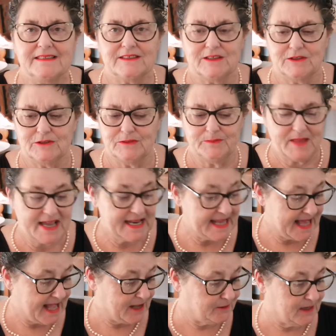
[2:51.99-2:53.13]
So
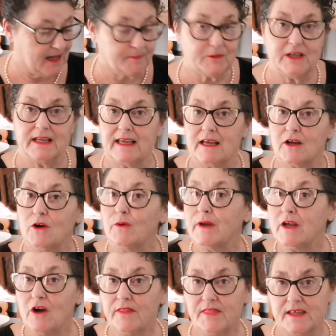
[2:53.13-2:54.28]
anyhow, I'm going to get
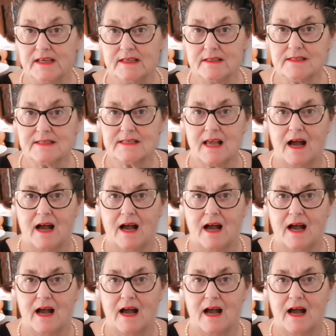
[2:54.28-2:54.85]
going on this.